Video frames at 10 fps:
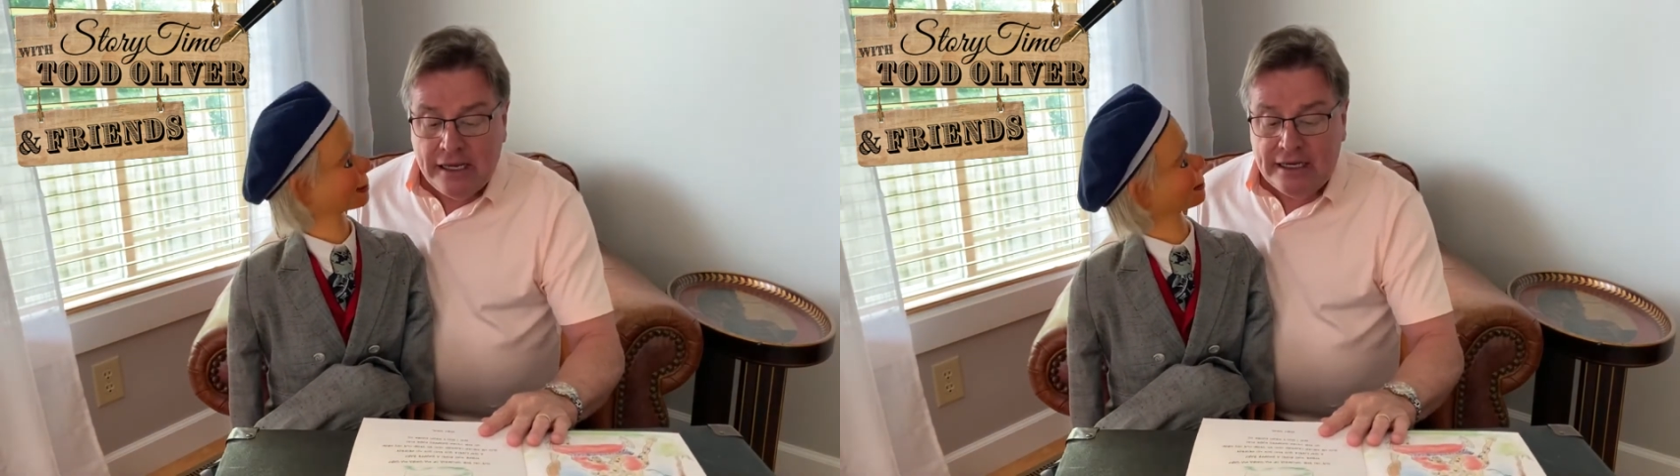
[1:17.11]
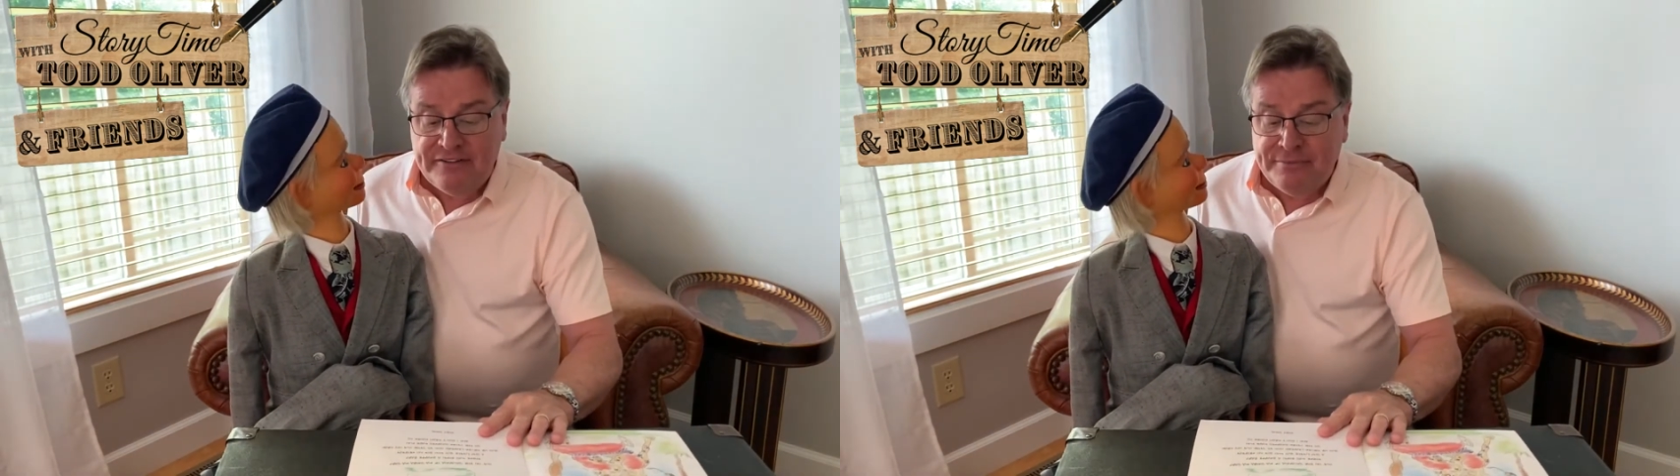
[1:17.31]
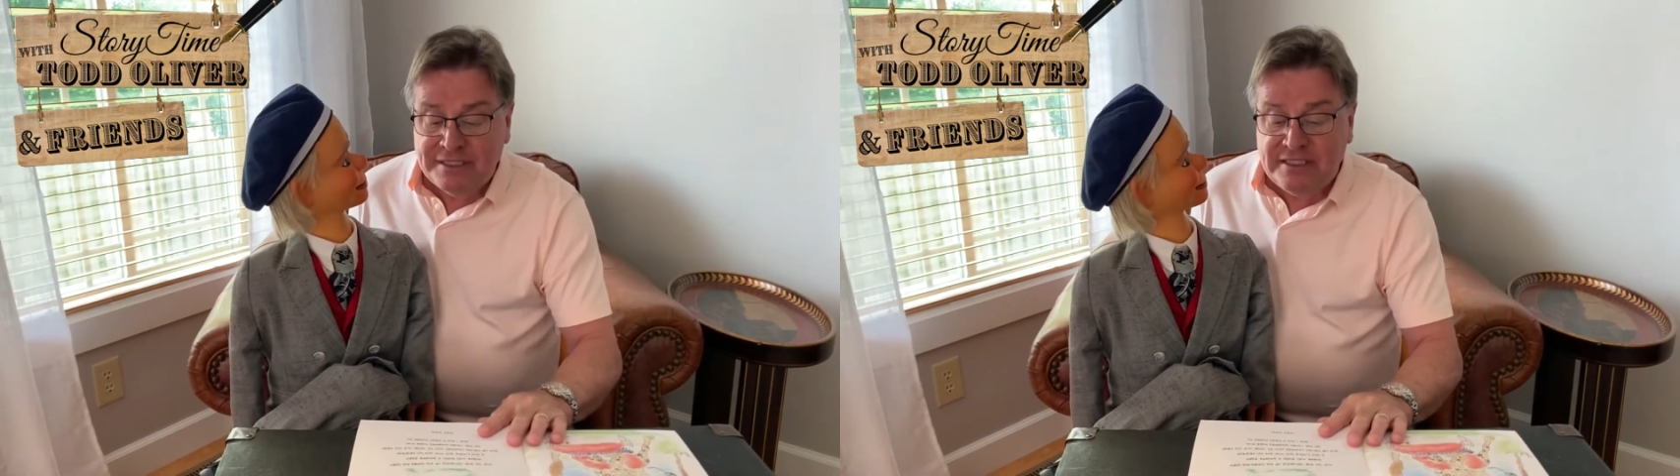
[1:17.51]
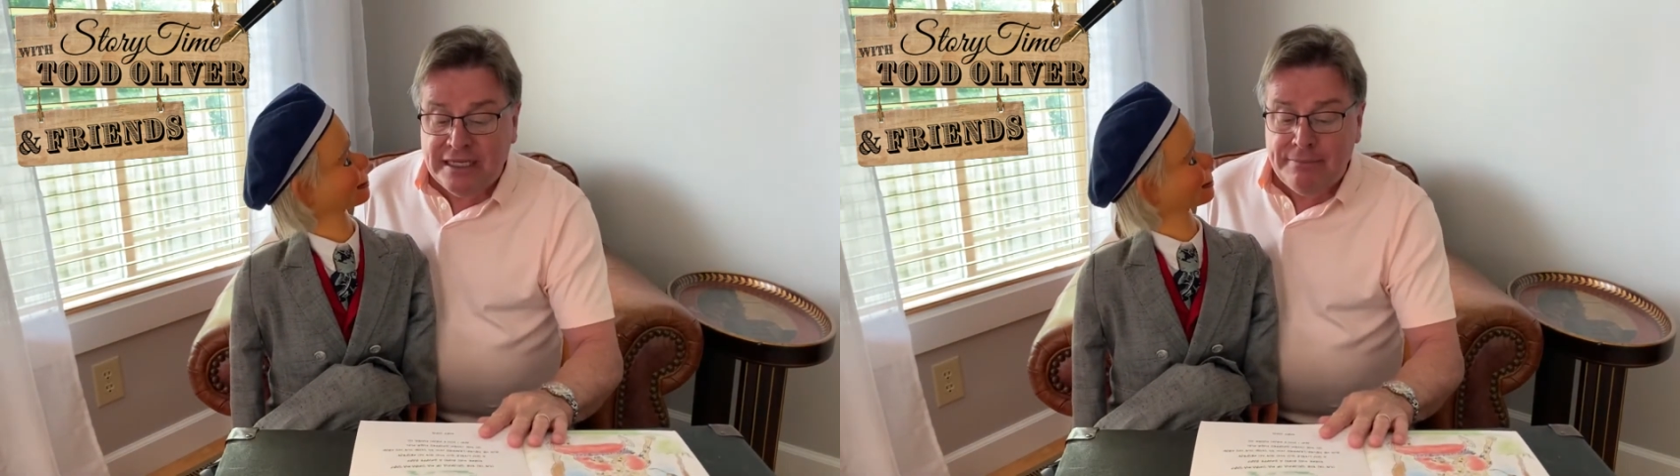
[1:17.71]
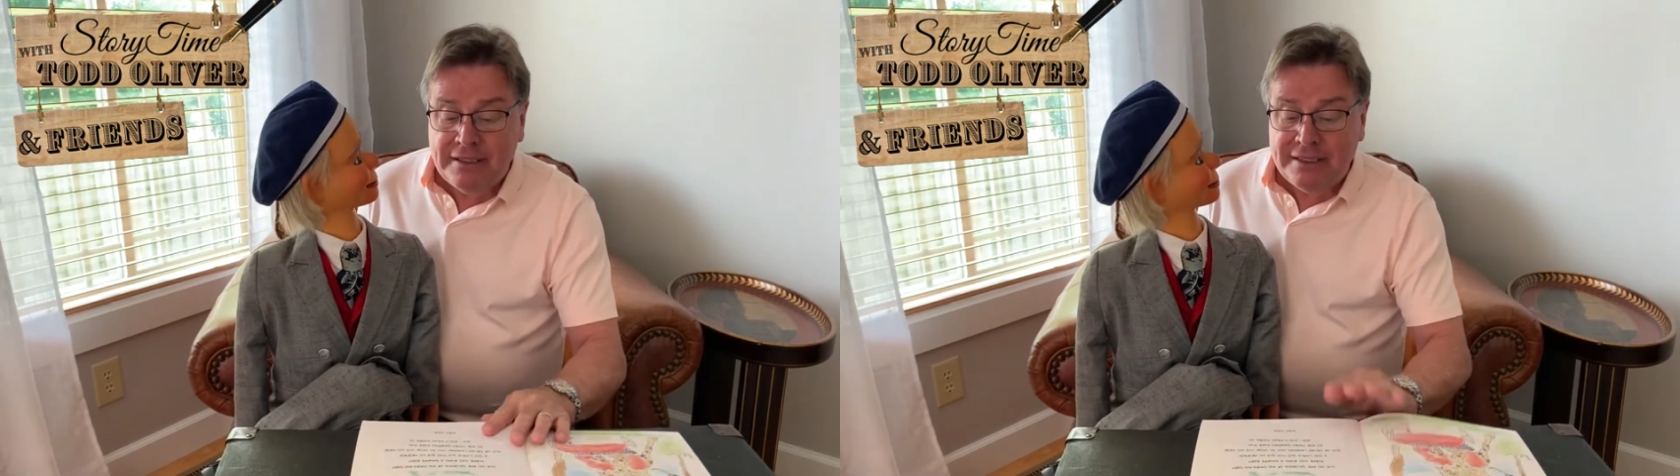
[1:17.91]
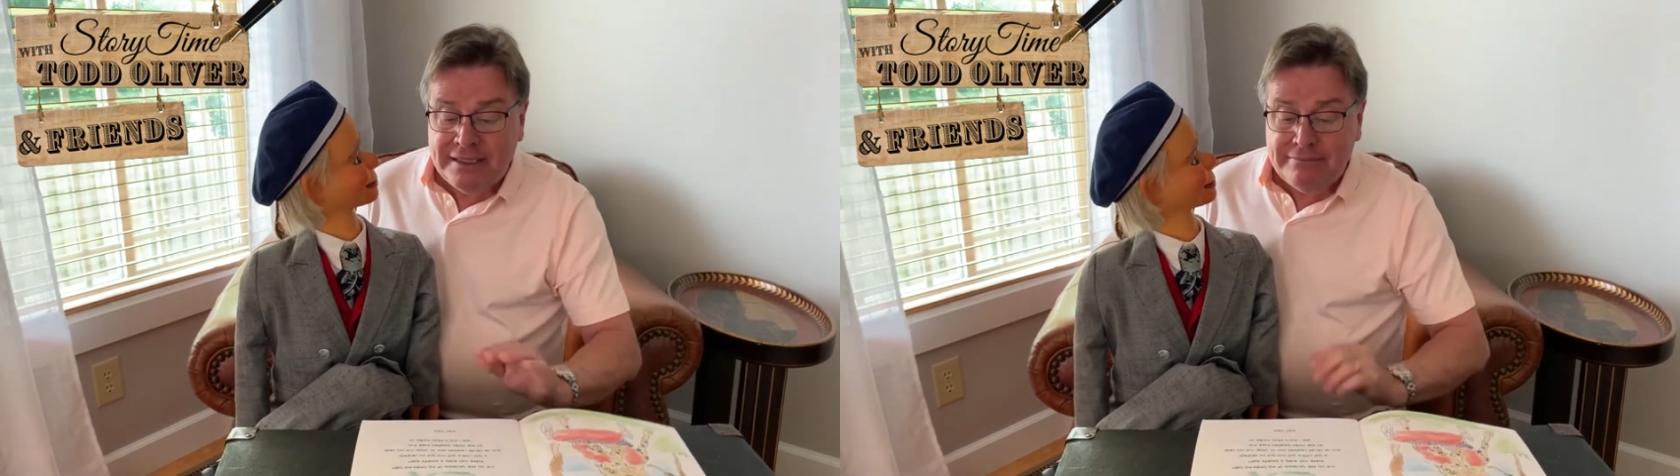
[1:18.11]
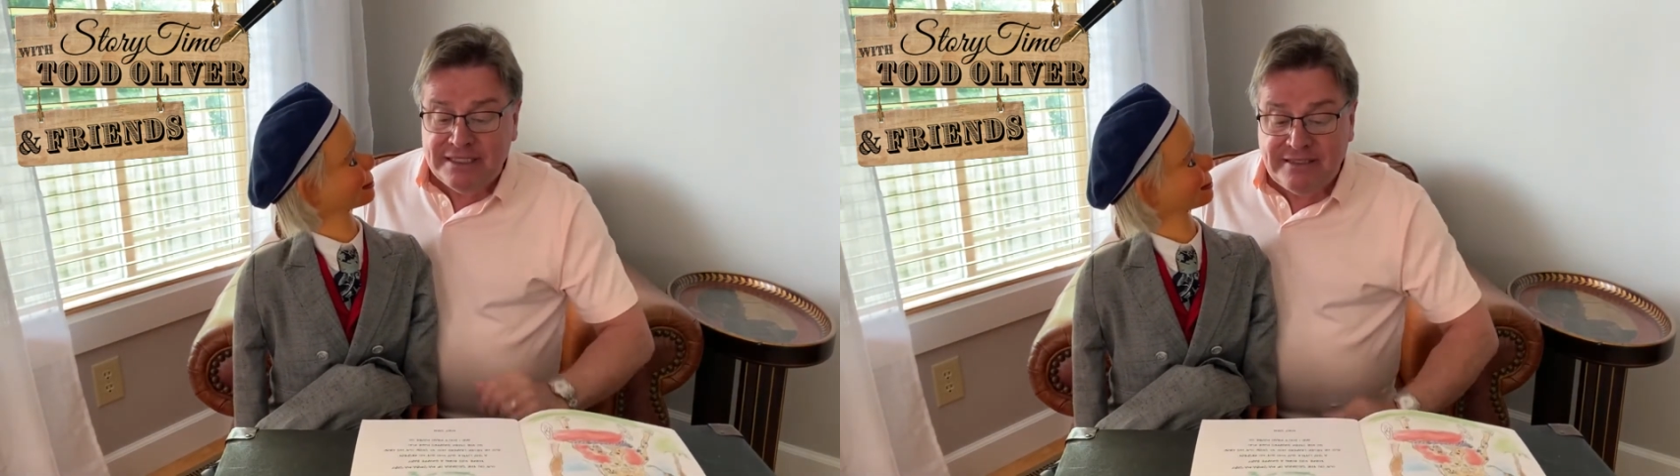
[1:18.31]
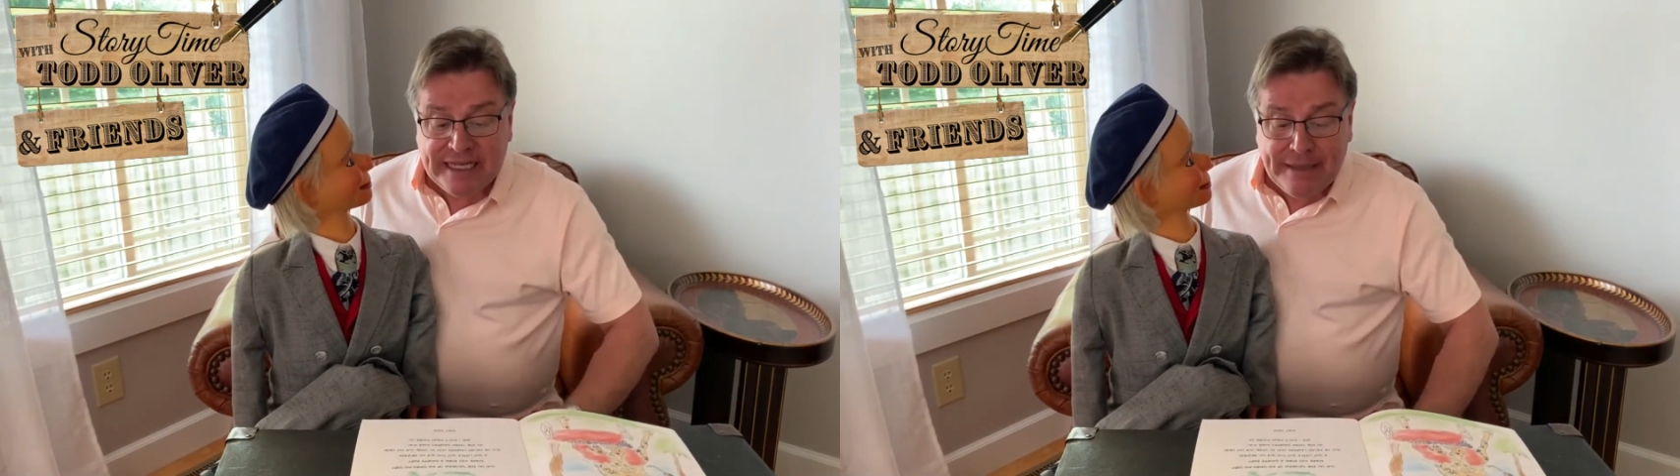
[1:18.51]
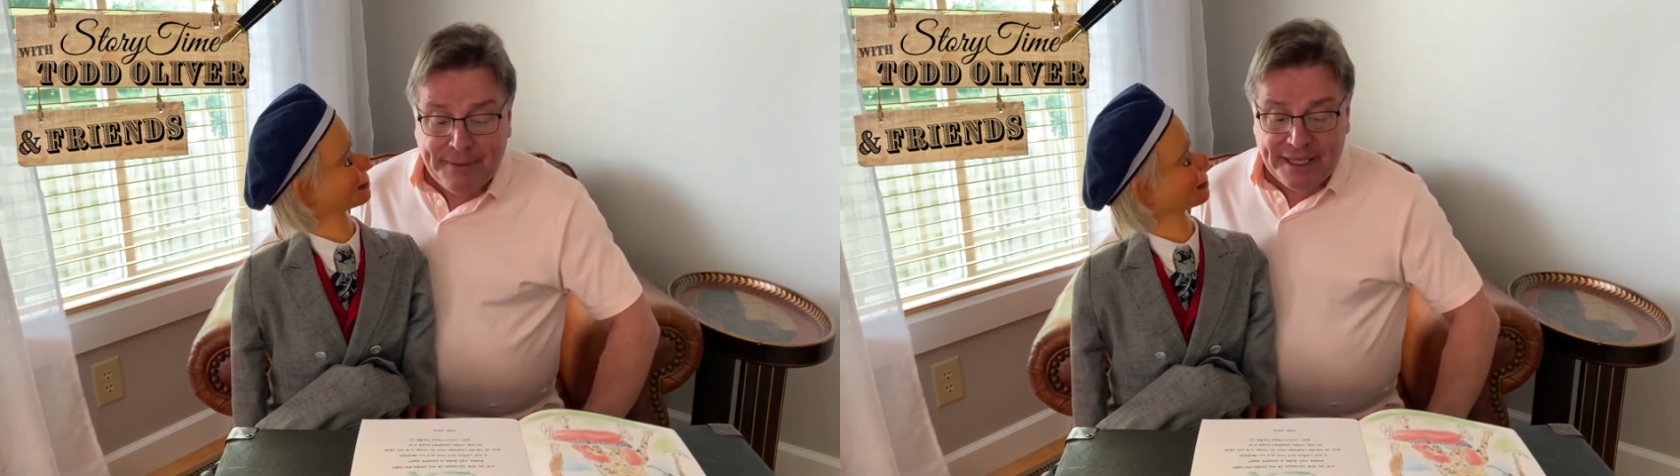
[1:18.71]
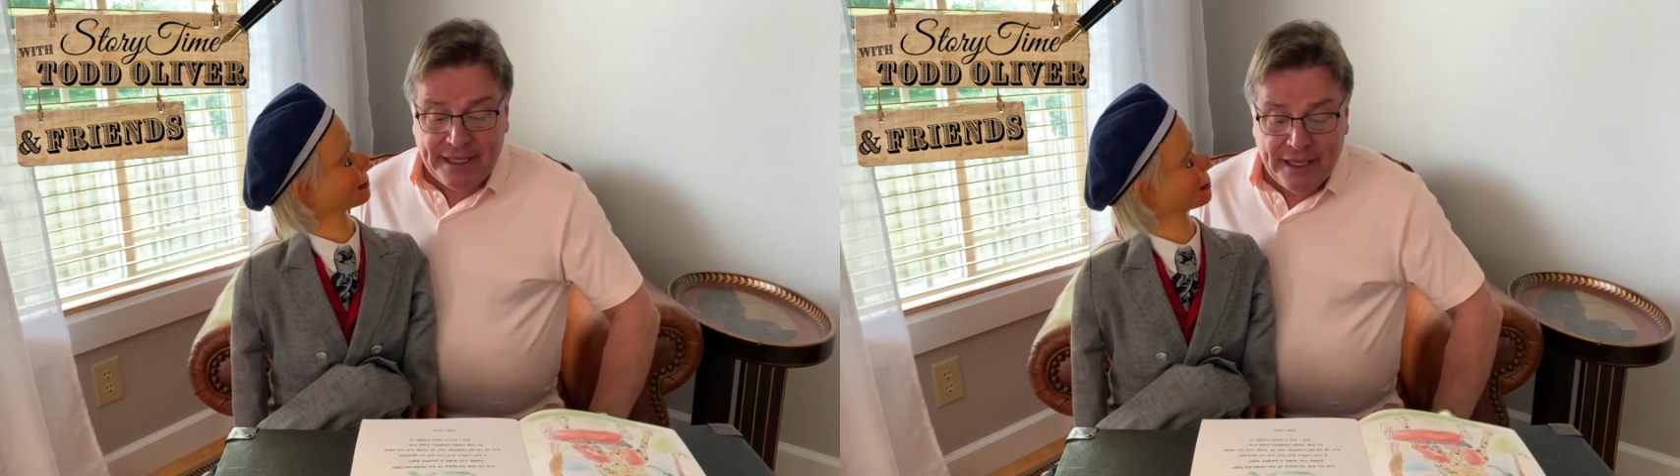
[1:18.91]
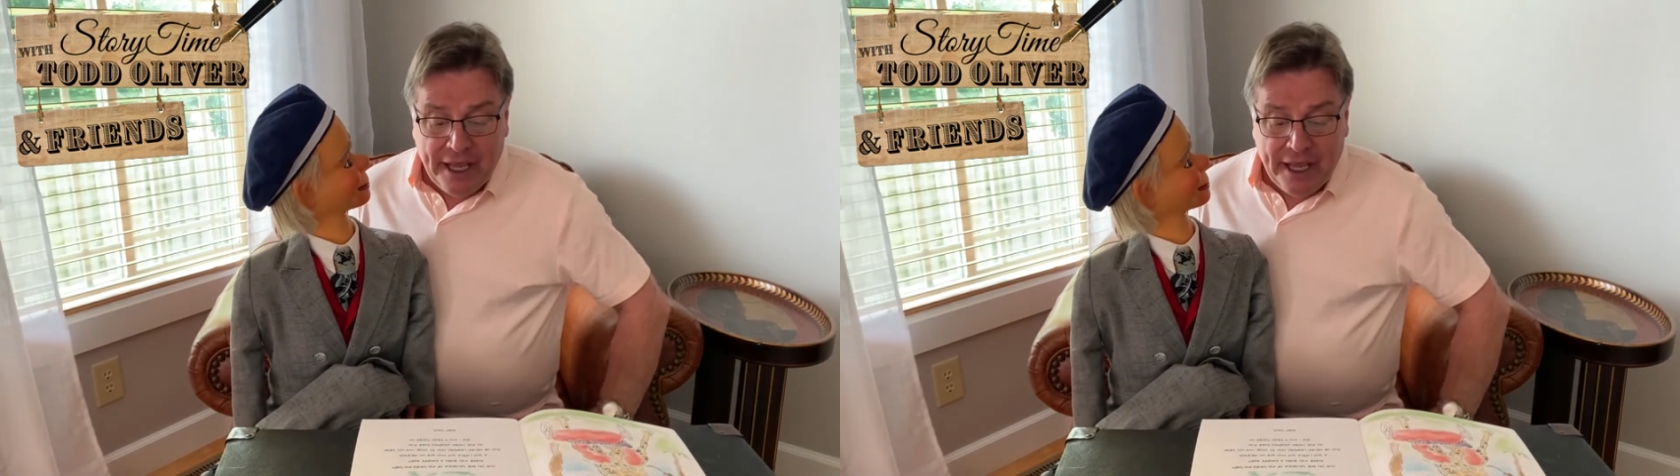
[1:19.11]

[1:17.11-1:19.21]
of Masimba, Masebi,